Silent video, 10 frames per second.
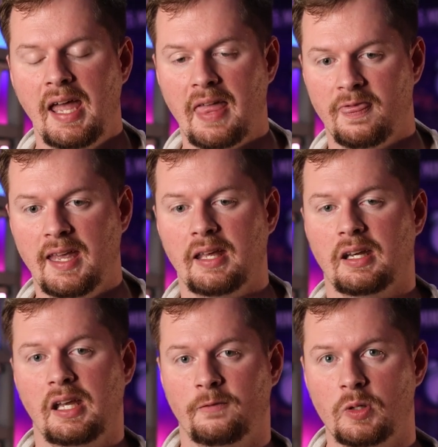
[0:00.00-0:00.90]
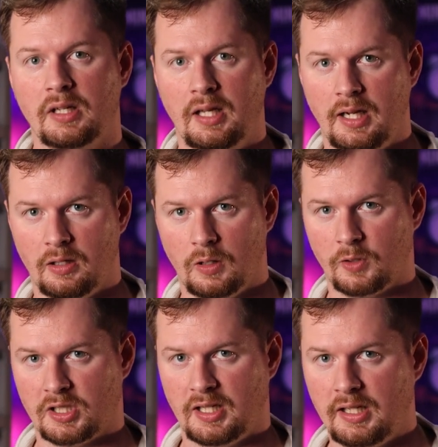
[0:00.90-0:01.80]
And then if you can head
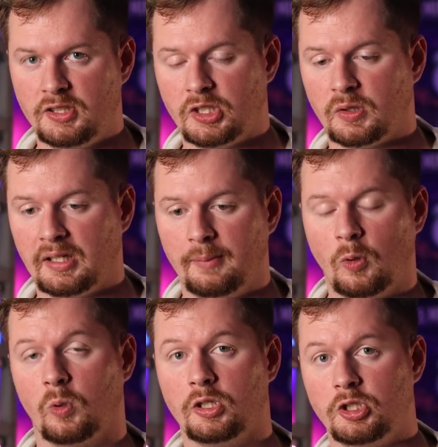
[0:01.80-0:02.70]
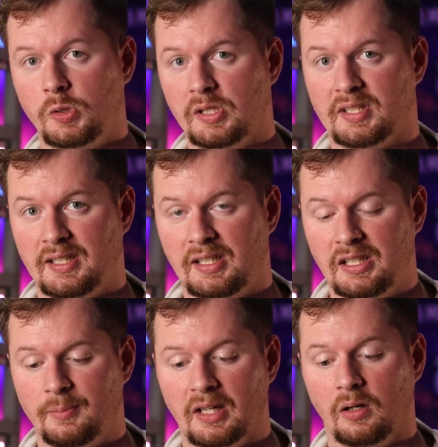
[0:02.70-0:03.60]
over to Instagram or shoot us an
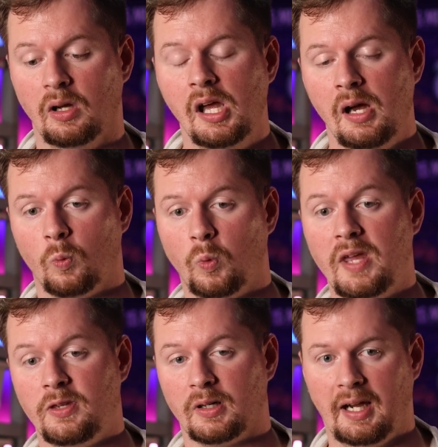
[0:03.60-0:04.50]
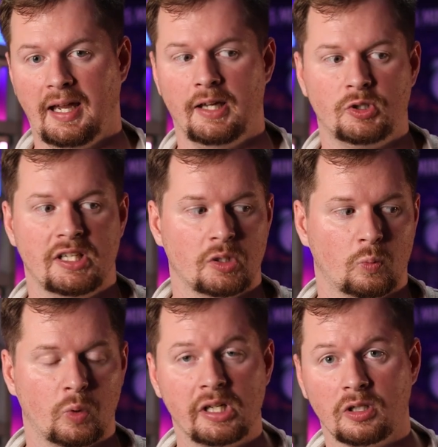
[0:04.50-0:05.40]
email with your address,
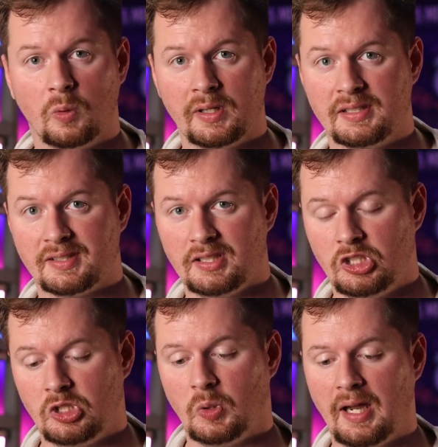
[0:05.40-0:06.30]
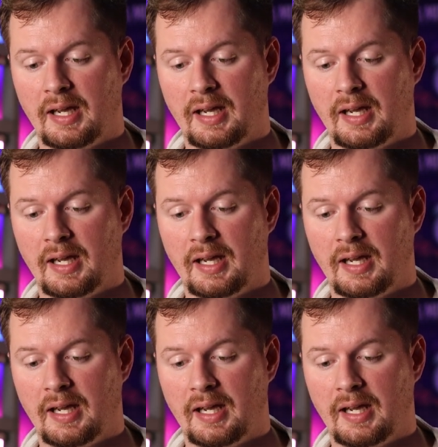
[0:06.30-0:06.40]
we're going to send you